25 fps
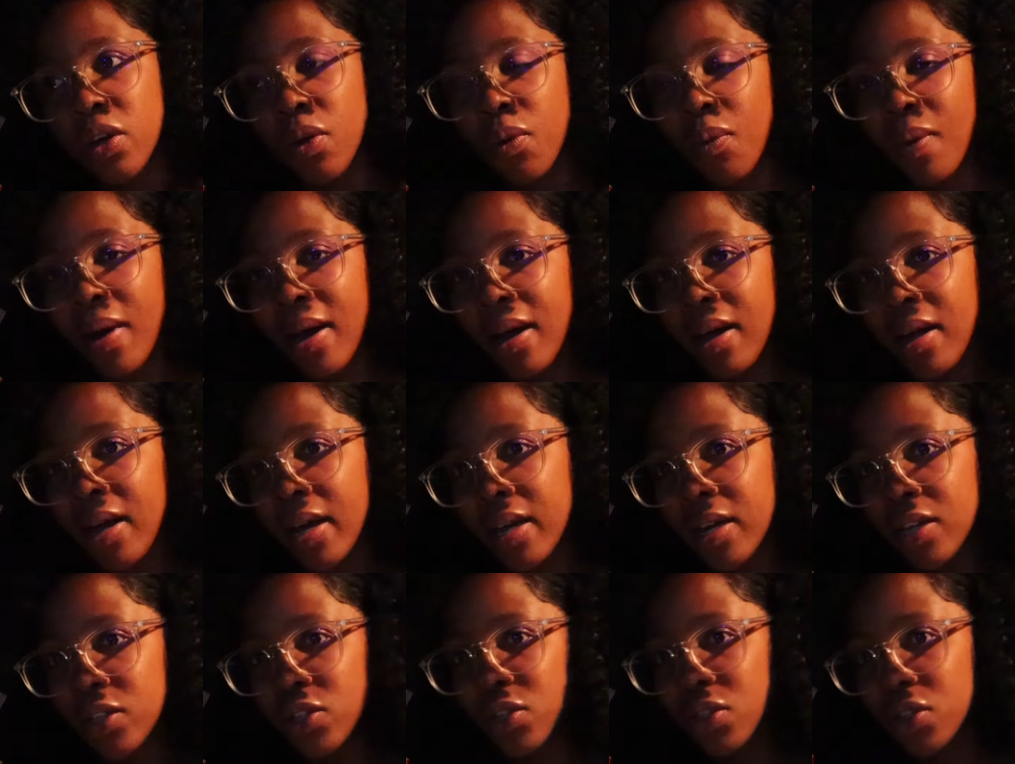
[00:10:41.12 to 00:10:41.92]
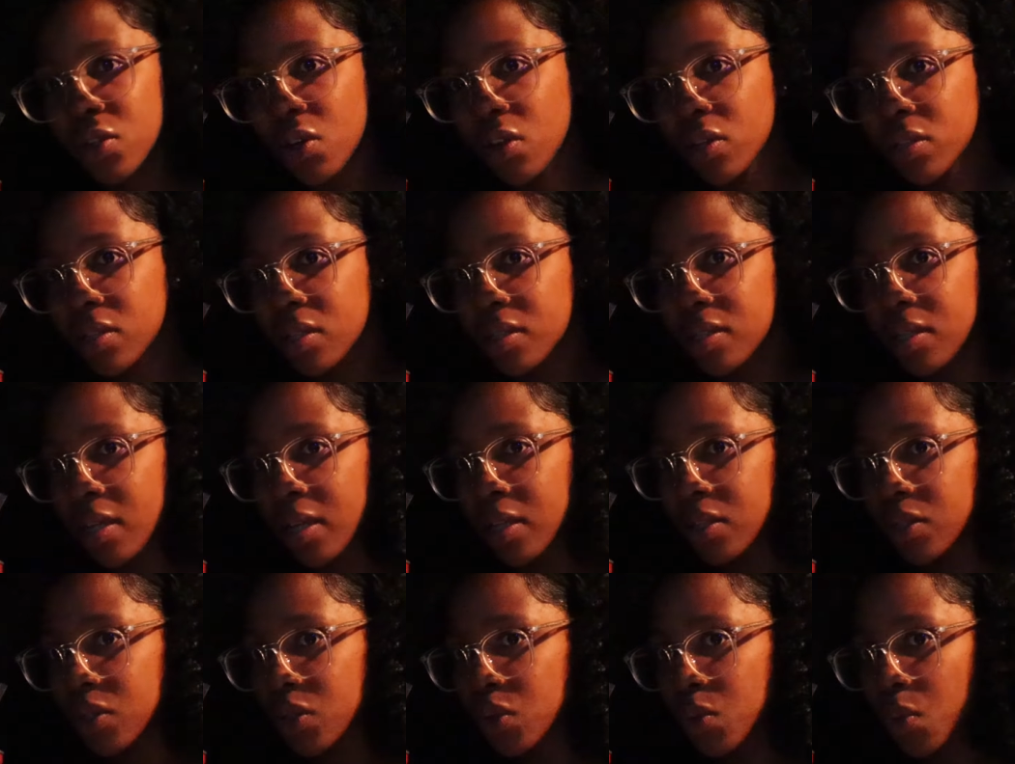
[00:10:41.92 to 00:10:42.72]
in a while and I just got this
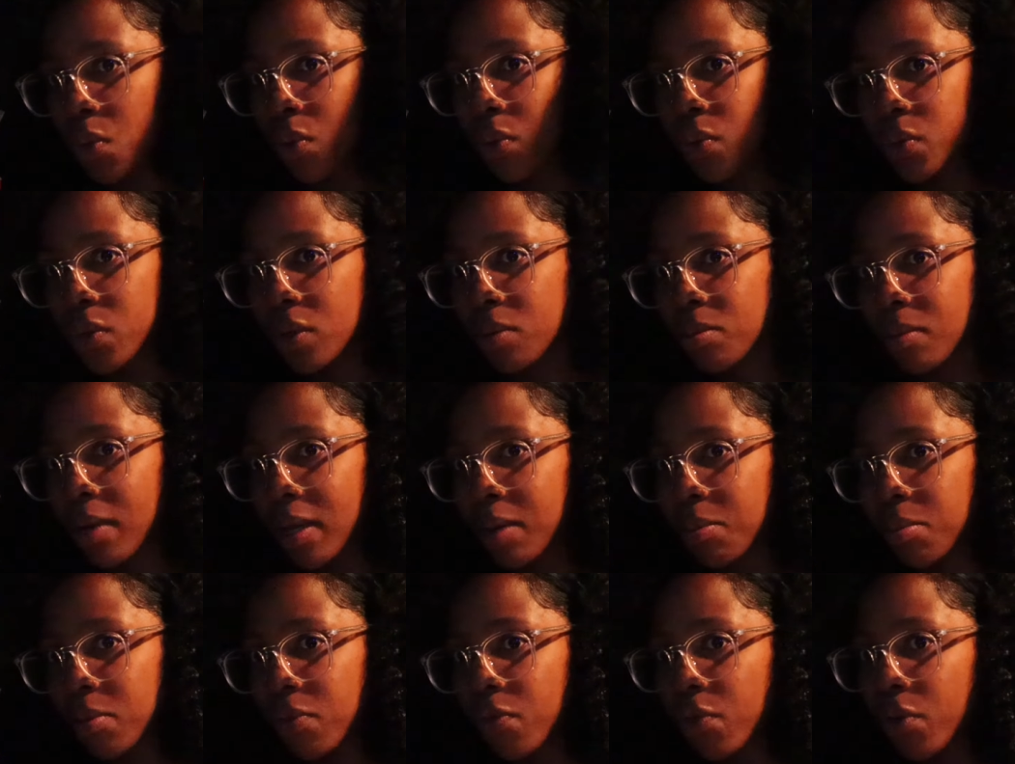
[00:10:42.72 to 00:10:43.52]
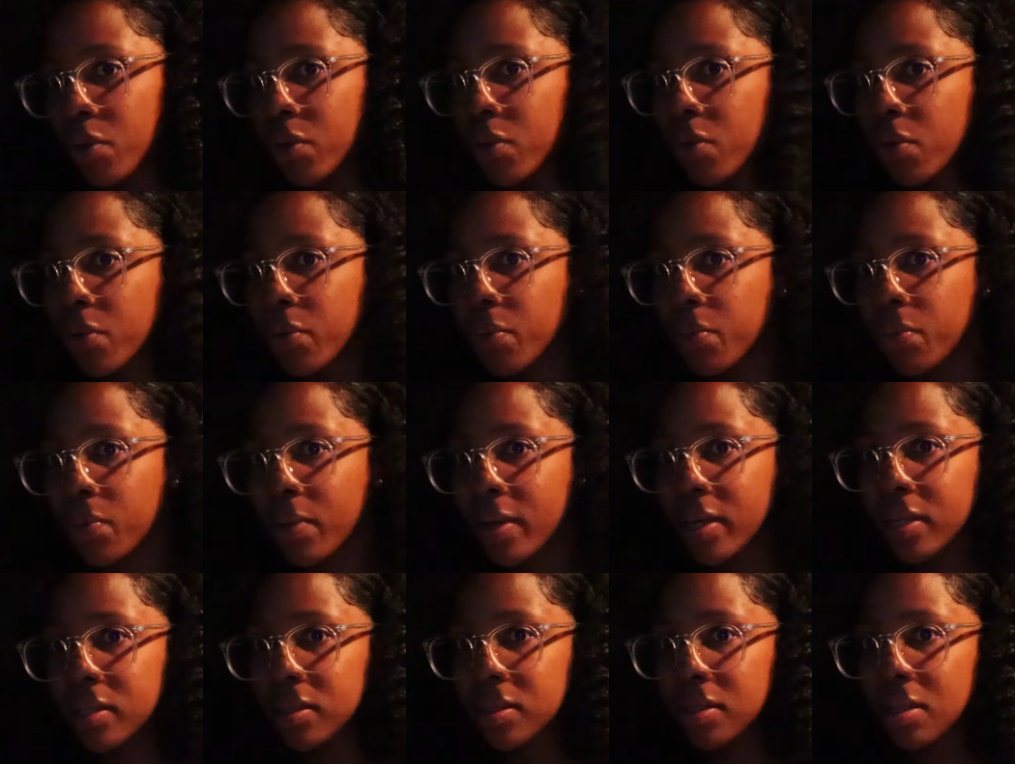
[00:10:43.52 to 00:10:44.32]
installed, so I'm like, before it go to
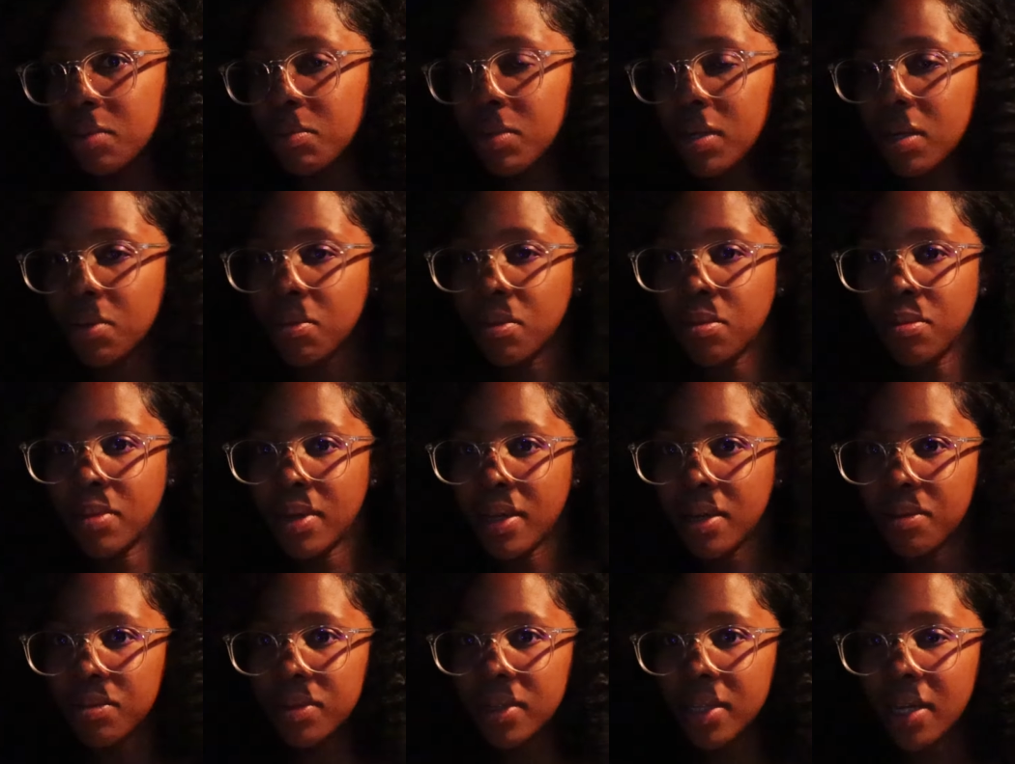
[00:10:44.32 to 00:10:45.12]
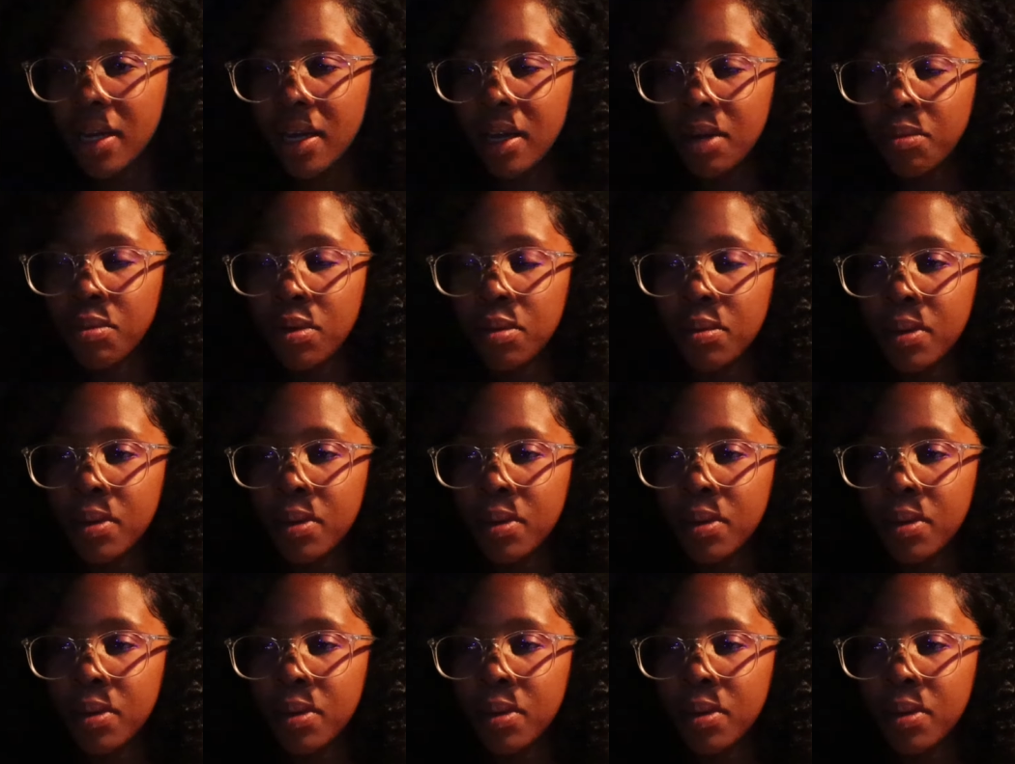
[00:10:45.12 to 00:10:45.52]
waste, let me get my makeup done.